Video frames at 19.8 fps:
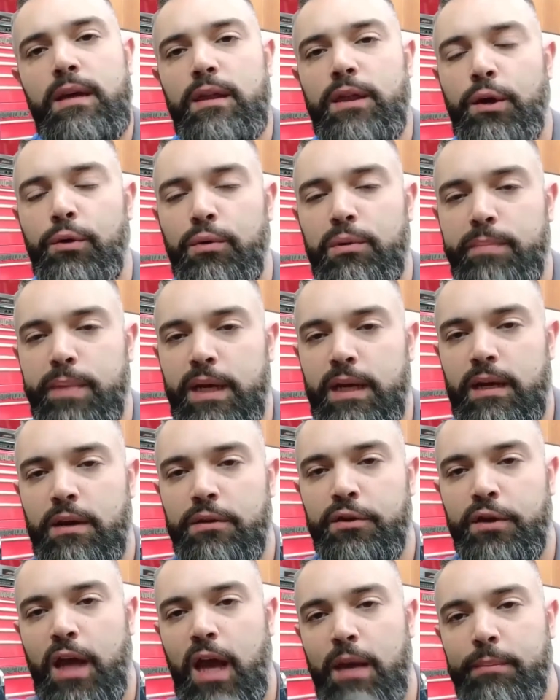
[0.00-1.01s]
There would be
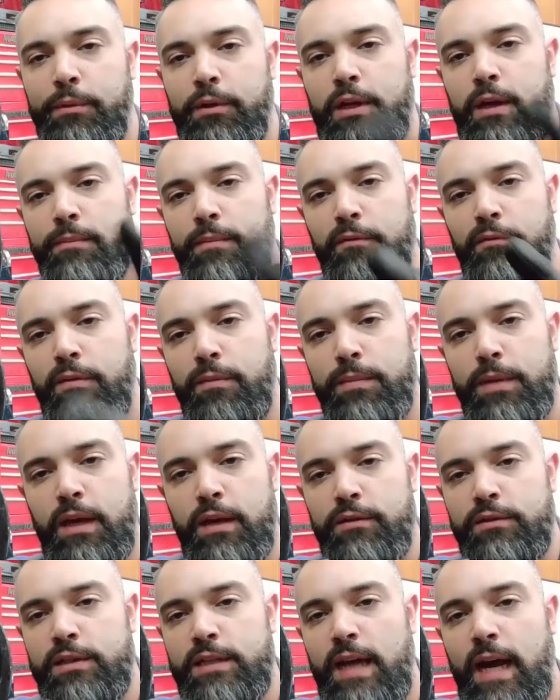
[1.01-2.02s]
another cable coming from the
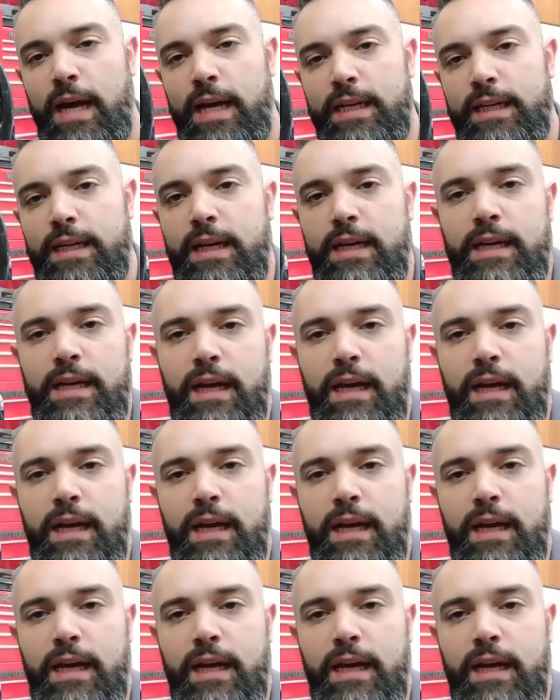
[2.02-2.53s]
other side,